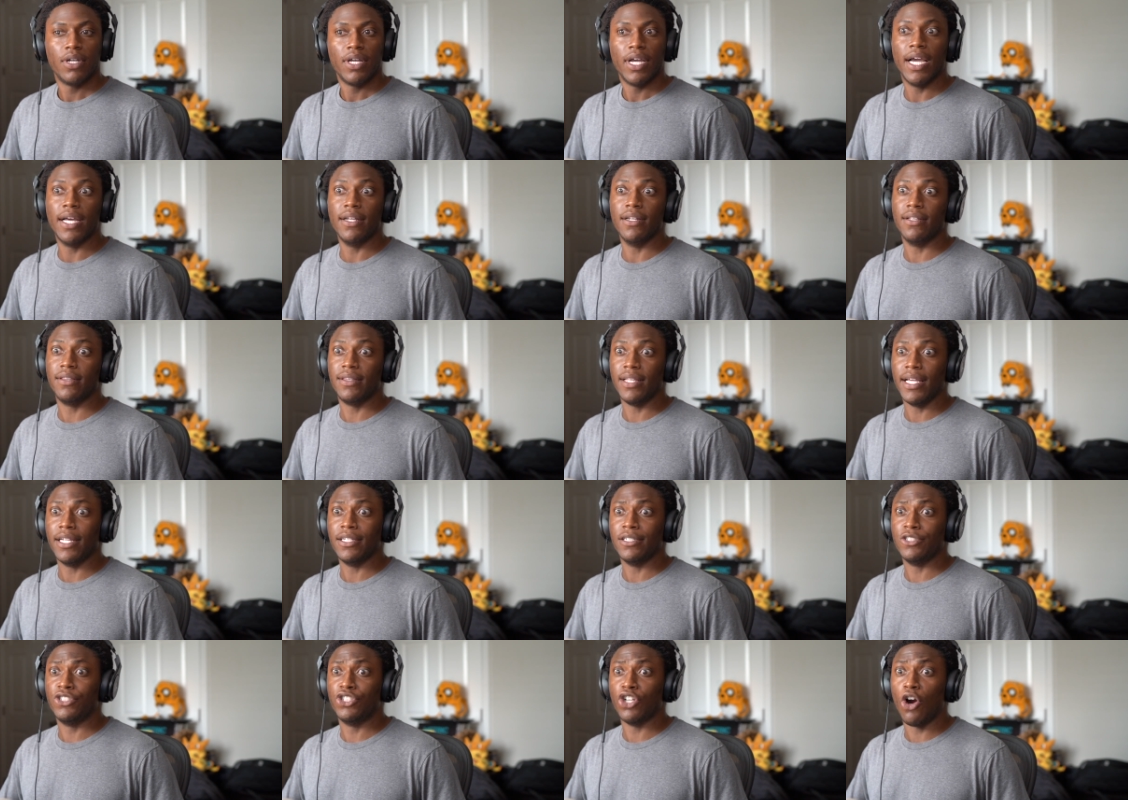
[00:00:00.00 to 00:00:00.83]

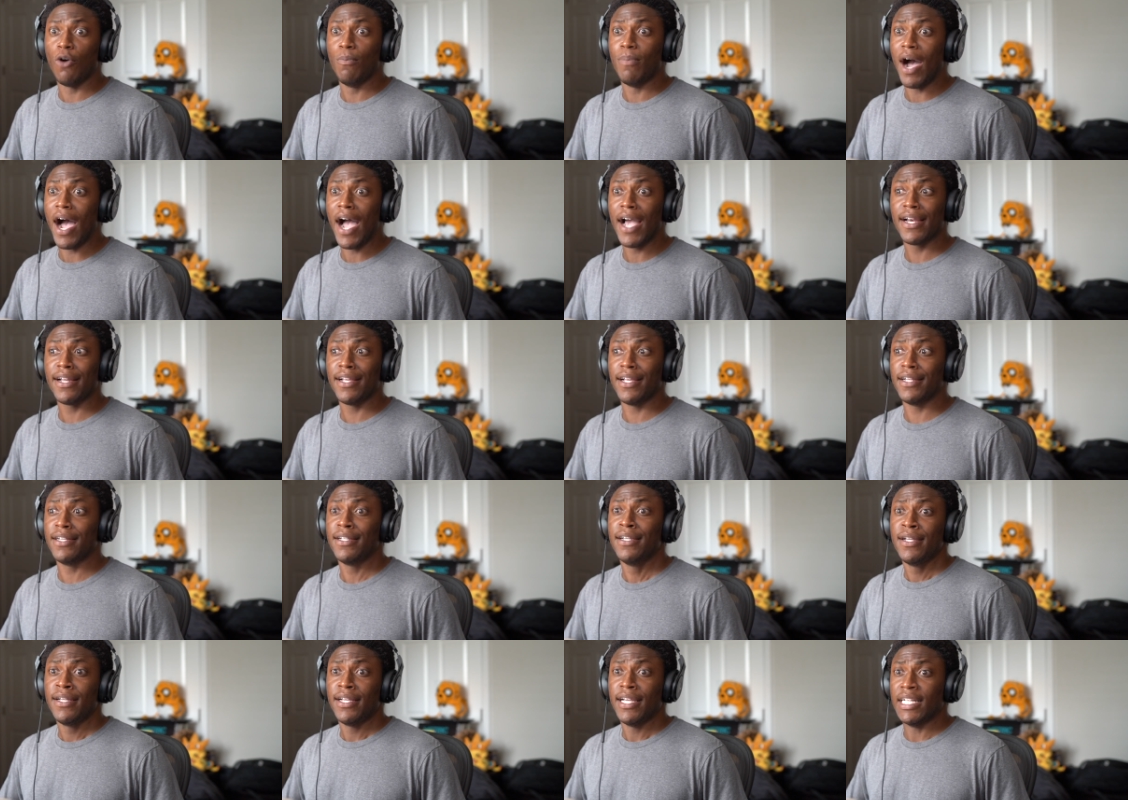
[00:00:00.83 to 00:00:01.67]
And Joe
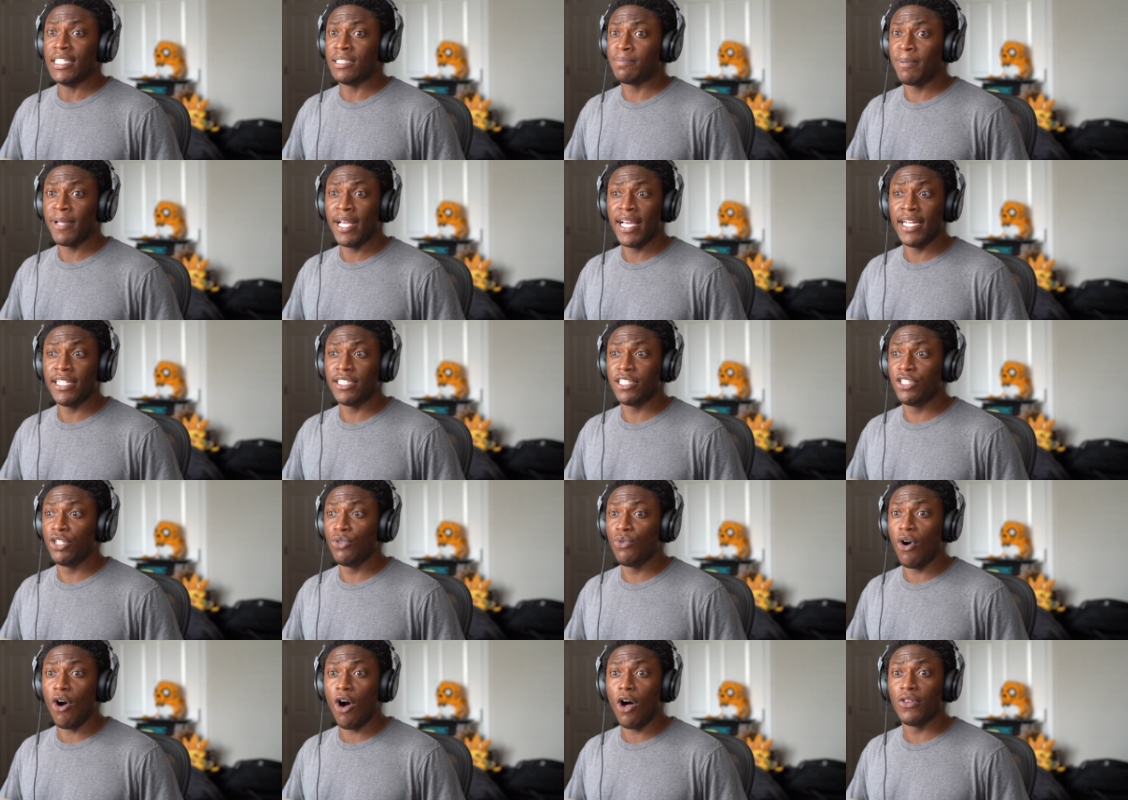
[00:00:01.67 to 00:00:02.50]
Biden is planning to
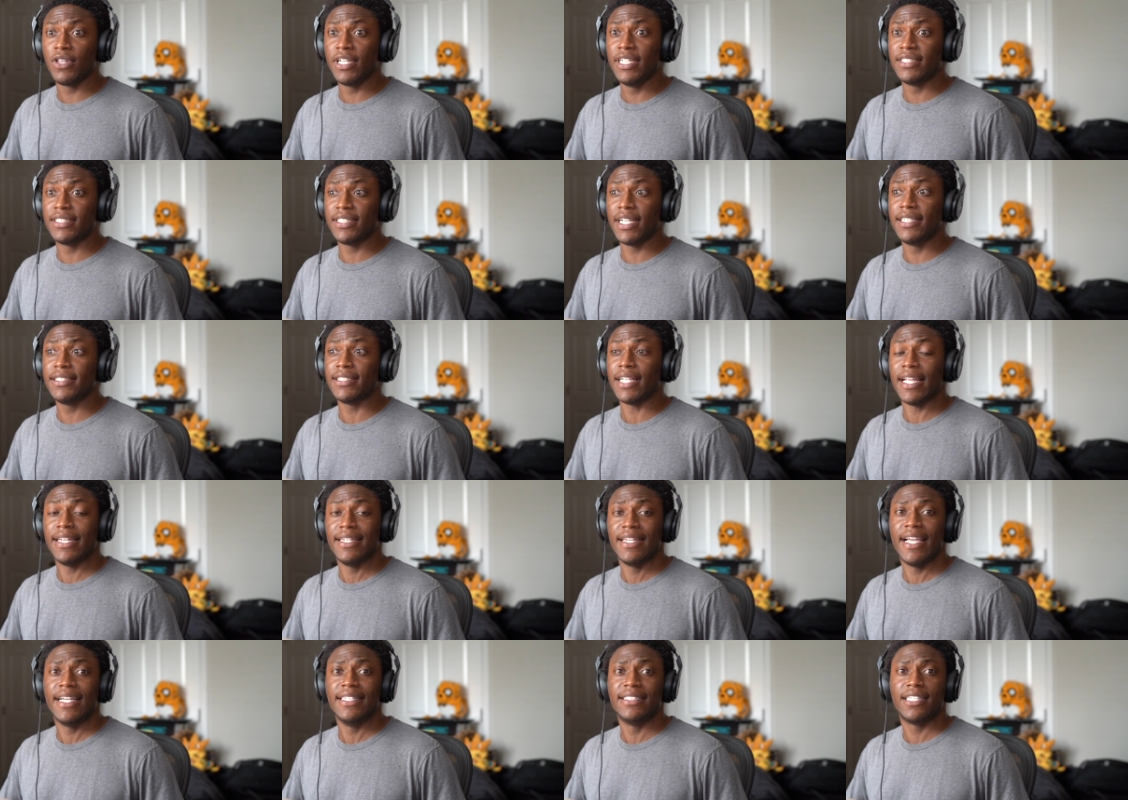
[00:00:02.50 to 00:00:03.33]
do all these things,
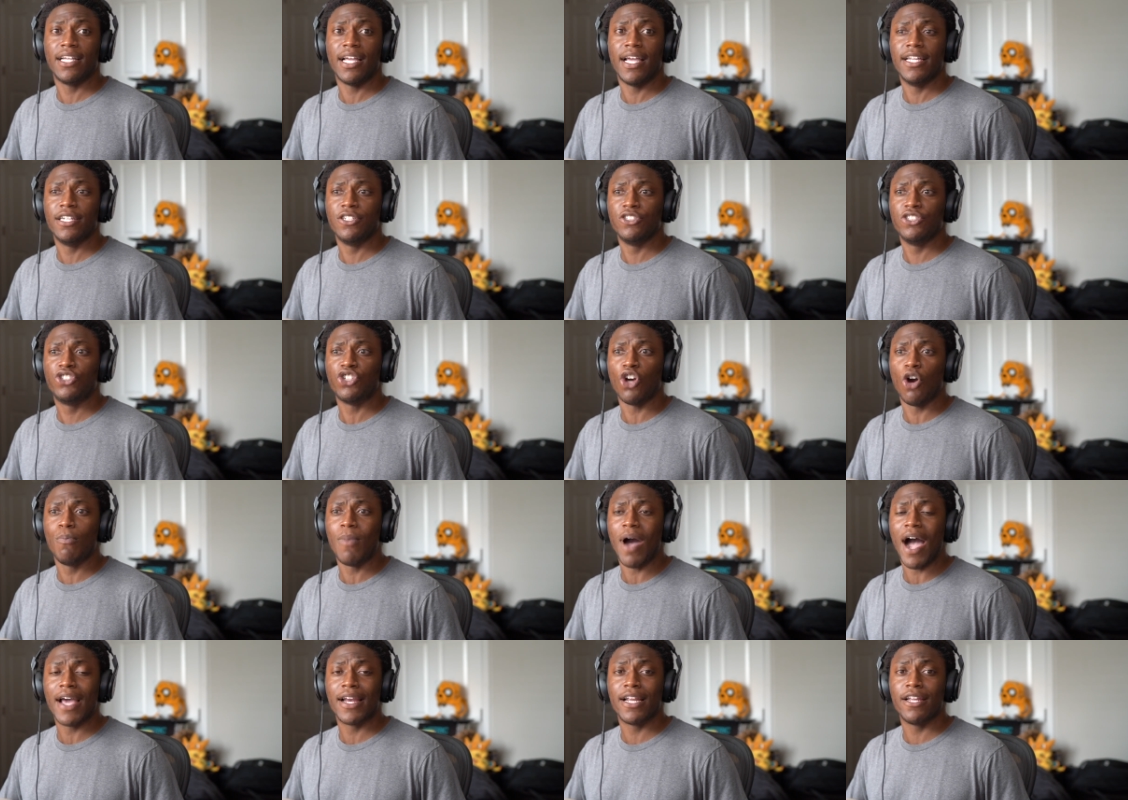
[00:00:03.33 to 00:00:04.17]
and Joe
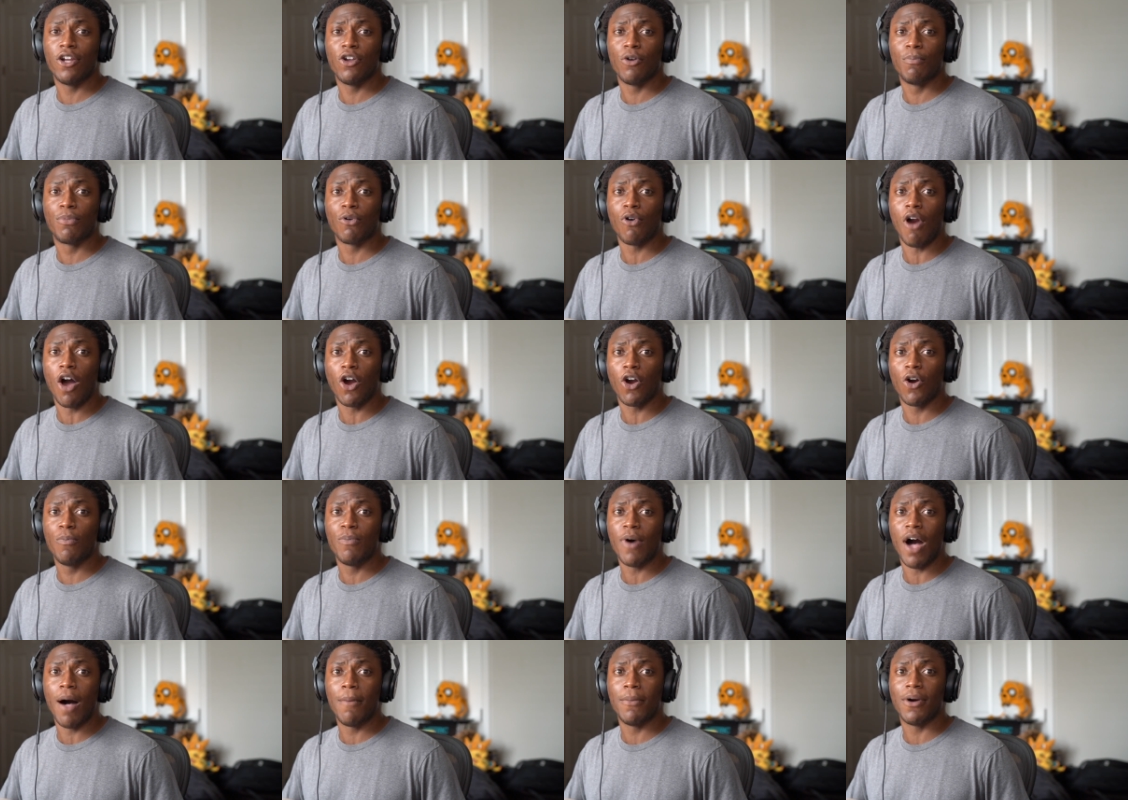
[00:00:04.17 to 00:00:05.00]
Biden and Barack
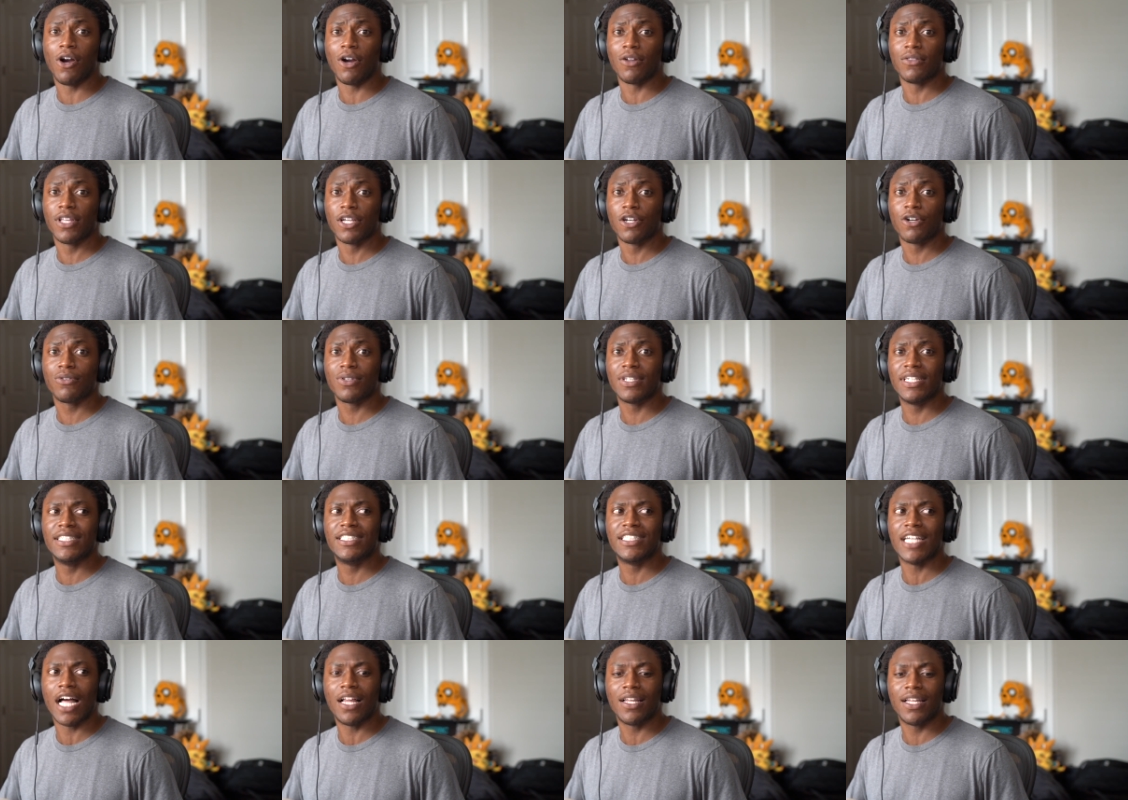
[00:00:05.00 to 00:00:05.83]
Obama are literally
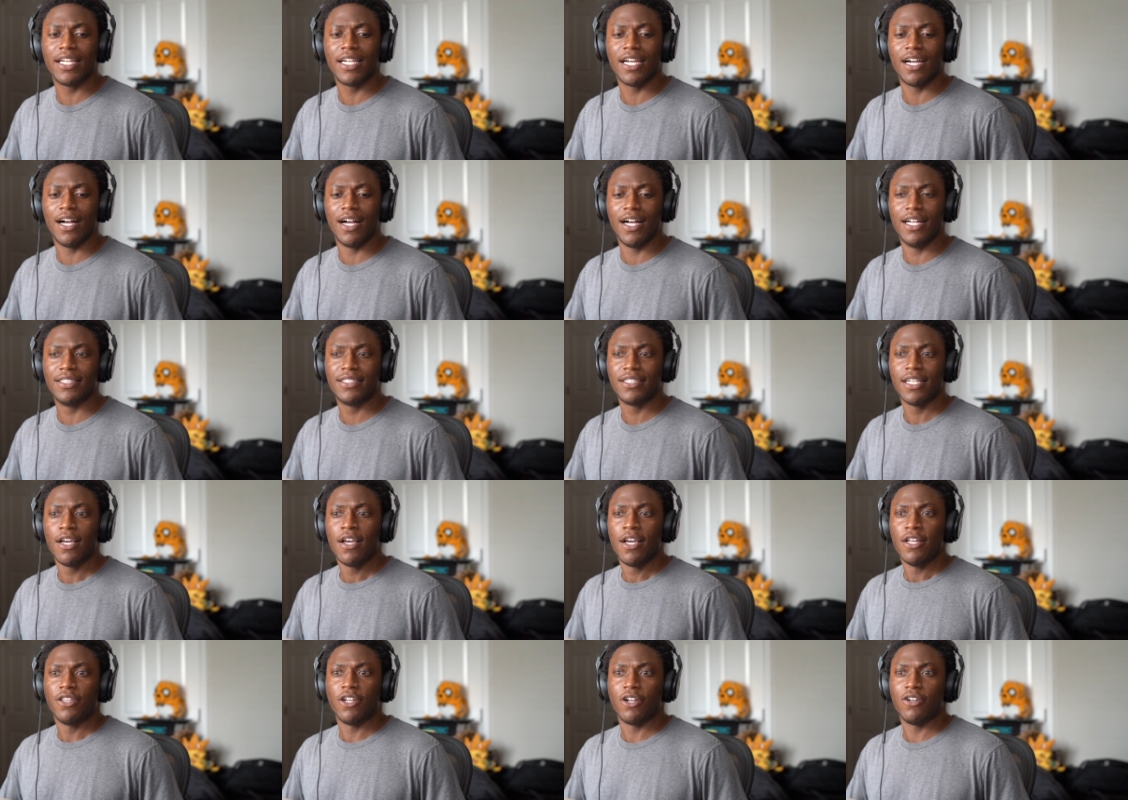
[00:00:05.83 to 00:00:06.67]
telling us
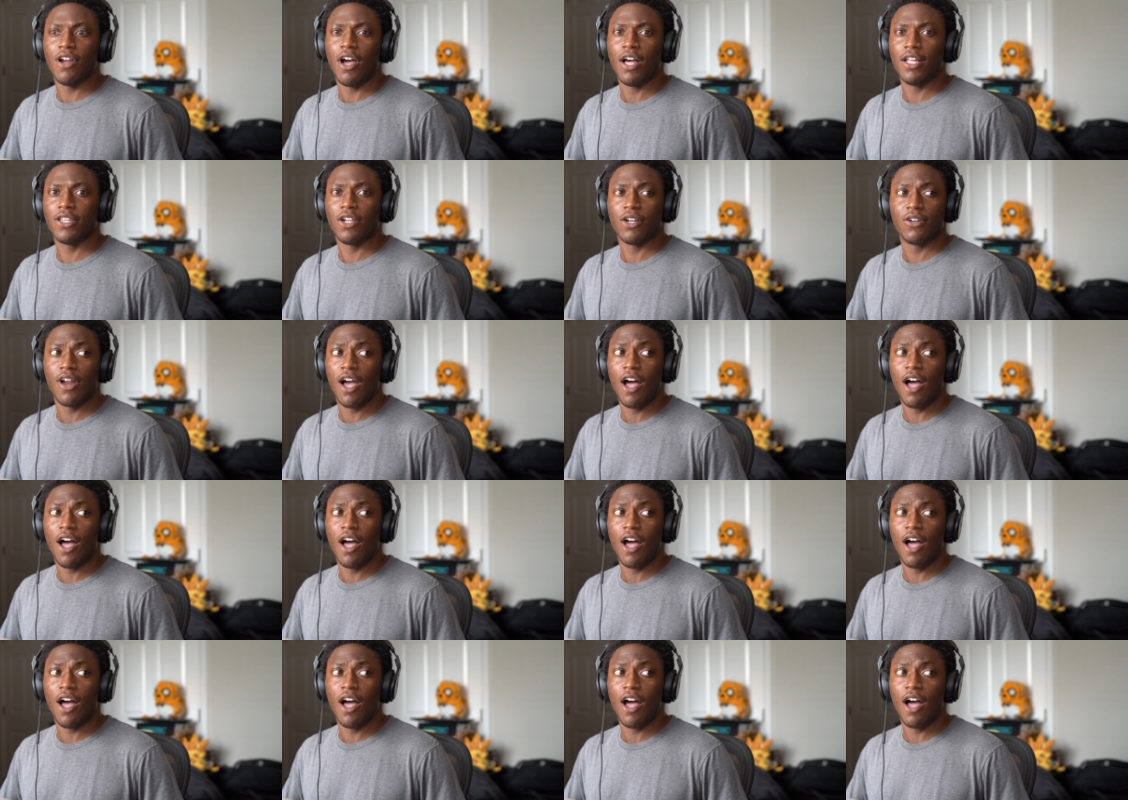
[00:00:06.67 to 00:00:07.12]
they're not